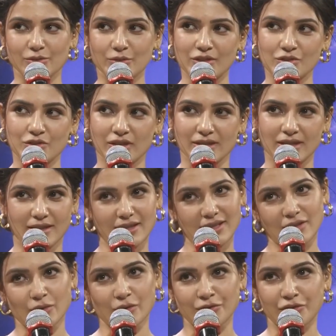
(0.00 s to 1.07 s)
to ensure that
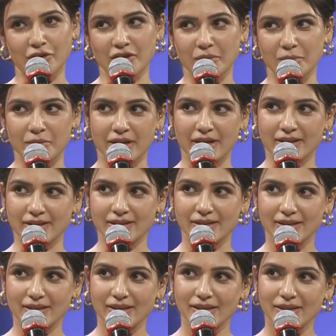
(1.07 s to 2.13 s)
they don't fall a prey